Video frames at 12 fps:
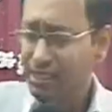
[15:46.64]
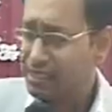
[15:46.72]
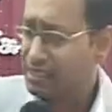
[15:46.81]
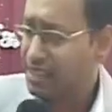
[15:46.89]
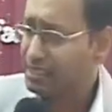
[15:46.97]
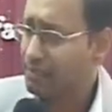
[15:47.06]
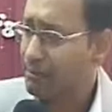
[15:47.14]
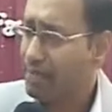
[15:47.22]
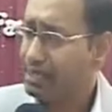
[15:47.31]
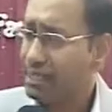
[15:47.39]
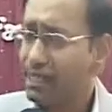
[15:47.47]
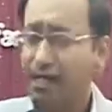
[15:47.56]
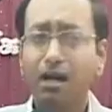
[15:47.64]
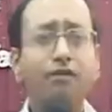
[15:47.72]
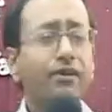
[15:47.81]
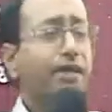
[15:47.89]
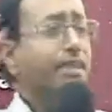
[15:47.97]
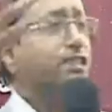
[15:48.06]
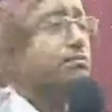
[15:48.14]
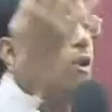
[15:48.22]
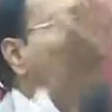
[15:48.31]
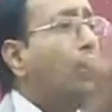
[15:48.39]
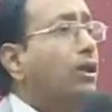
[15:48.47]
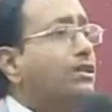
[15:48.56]
just as a mother when a
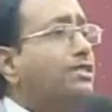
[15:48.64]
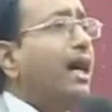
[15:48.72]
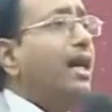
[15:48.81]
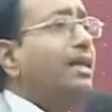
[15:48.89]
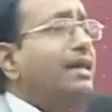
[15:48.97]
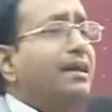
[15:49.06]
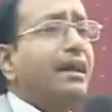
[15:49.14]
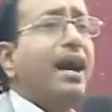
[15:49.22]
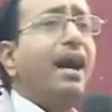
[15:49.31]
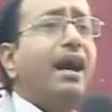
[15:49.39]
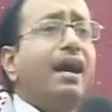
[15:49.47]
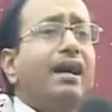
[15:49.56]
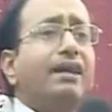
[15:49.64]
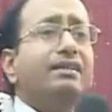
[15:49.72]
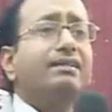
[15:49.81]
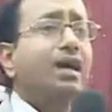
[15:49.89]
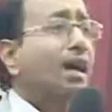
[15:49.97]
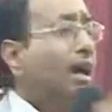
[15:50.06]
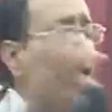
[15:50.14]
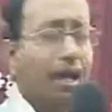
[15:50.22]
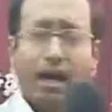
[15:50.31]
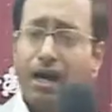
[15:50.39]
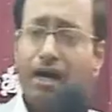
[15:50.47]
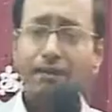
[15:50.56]
small child cries,
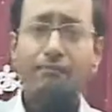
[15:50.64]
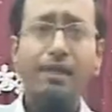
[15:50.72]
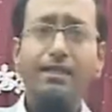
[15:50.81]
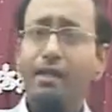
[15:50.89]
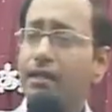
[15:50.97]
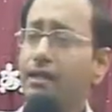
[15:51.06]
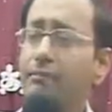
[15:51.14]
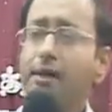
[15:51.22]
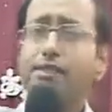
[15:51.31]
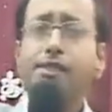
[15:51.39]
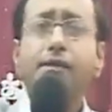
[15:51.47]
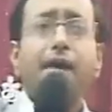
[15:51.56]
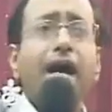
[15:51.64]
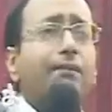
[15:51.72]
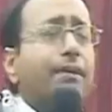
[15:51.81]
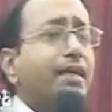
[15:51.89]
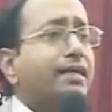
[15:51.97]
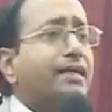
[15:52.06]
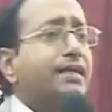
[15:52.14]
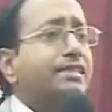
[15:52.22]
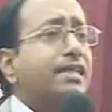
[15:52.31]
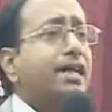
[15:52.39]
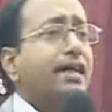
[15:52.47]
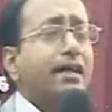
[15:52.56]
her mother he, she might be in
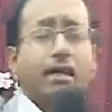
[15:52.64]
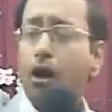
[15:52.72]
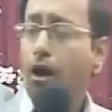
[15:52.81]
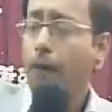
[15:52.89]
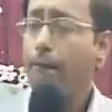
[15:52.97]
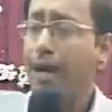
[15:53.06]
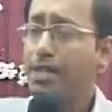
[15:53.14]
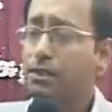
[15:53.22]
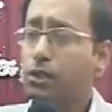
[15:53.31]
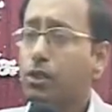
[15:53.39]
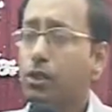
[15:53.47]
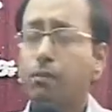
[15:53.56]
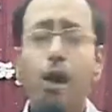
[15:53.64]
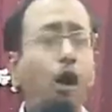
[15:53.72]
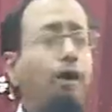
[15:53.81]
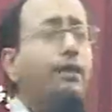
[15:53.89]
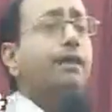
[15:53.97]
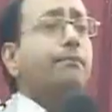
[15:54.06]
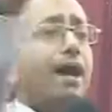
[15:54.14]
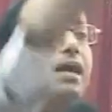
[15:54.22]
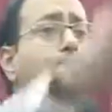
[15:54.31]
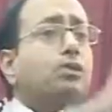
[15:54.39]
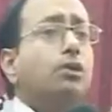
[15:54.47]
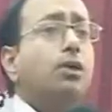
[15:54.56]
kitchen or bedroom or in
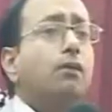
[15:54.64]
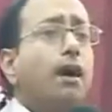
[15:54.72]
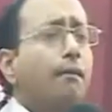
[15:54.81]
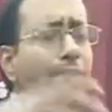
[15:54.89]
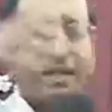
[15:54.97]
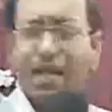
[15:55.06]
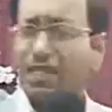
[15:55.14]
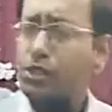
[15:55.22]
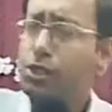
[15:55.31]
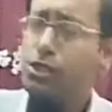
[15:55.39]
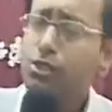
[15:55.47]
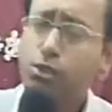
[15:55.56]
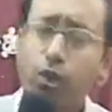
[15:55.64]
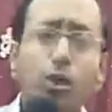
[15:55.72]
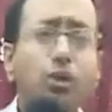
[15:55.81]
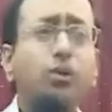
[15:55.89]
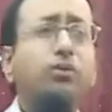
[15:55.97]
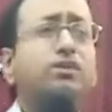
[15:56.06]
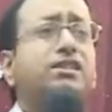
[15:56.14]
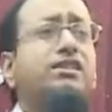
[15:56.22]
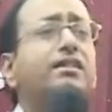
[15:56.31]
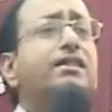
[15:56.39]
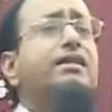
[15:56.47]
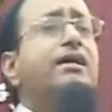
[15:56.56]
bathroom but as soon
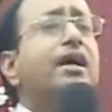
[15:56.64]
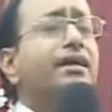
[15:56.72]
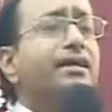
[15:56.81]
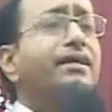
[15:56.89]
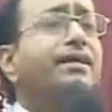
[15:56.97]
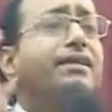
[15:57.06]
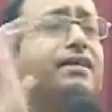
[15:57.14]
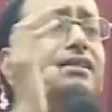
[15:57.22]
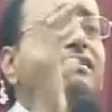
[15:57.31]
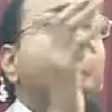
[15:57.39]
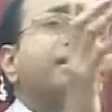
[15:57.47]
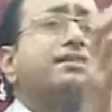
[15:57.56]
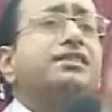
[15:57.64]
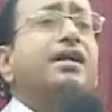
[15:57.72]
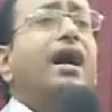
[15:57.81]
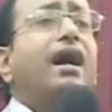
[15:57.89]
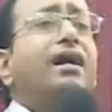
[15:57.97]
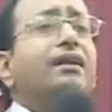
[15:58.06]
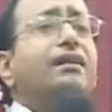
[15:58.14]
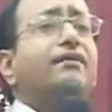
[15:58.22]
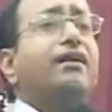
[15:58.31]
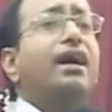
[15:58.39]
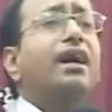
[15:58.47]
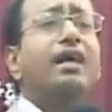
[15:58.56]
she hears her child
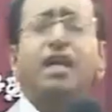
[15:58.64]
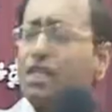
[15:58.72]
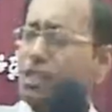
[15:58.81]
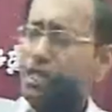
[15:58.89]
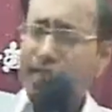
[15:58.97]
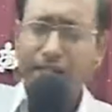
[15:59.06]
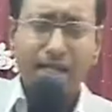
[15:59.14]
cry she